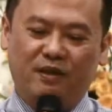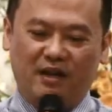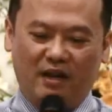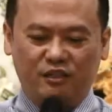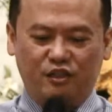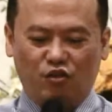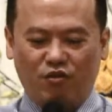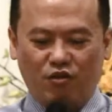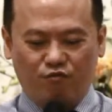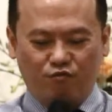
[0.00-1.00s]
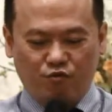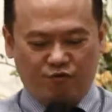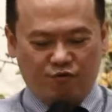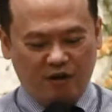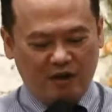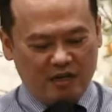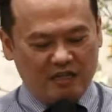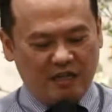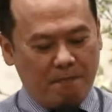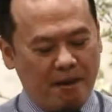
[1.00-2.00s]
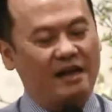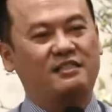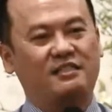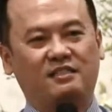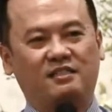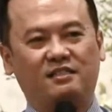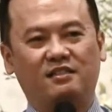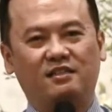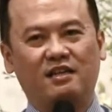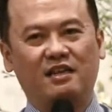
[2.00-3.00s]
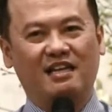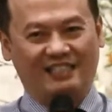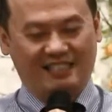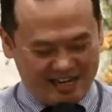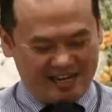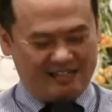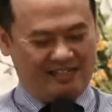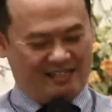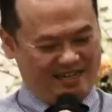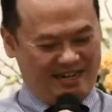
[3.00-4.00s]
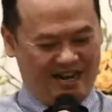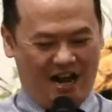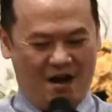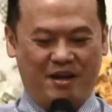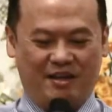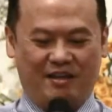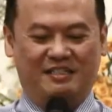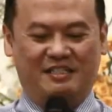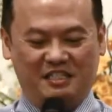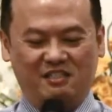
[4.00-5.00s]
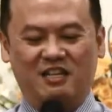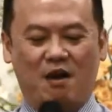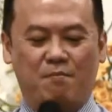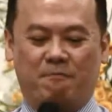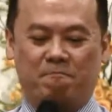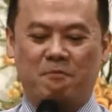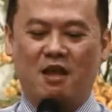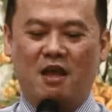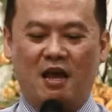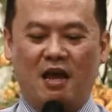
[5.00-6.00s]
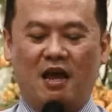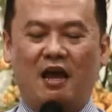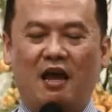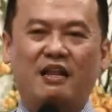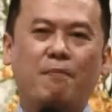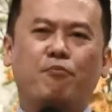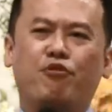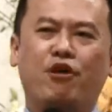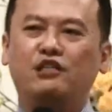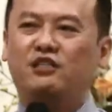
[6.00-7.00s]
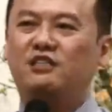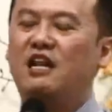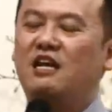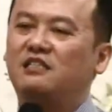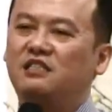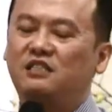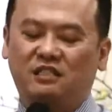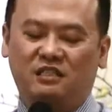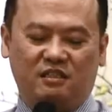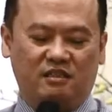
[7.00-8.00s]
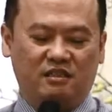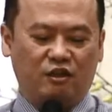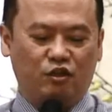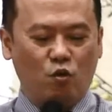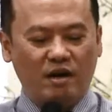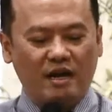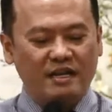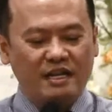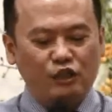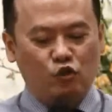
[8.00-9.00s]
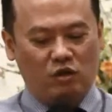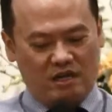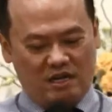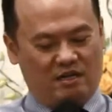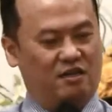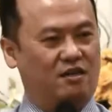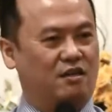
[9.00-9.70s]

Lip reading: the best is yet coming. It's still coming. And there are precious lessons that you and I need to learn